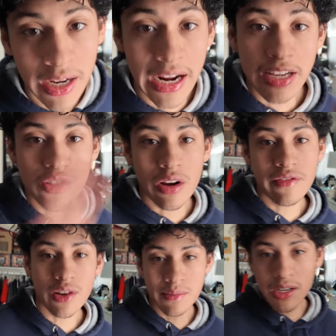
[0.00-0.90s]
Alright guys, so
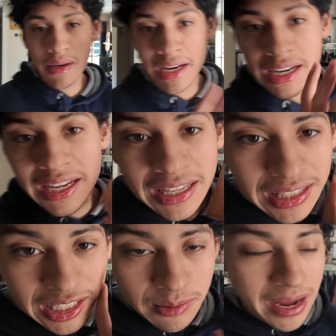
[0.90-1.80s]
after I'm done eating,
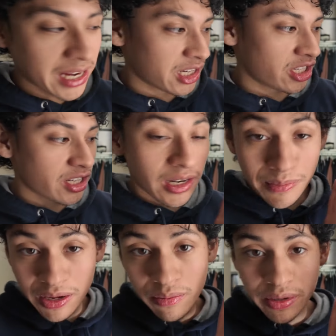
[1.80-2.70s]
this package is
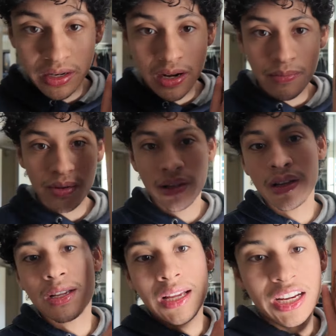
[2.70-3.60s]
gonna be opened up.
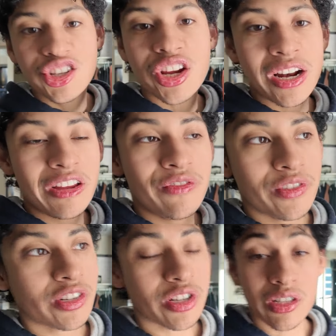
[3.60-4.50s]
Just gotta eat
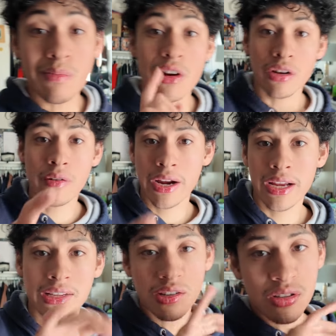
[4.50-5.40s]
first because I'm
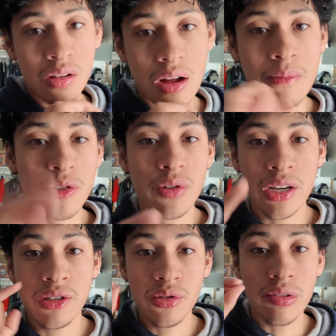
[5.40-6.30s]
hungry. So I'm gonna go
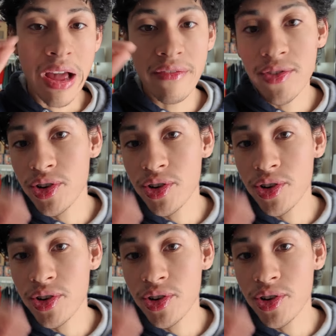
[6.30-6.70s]
ahead and do that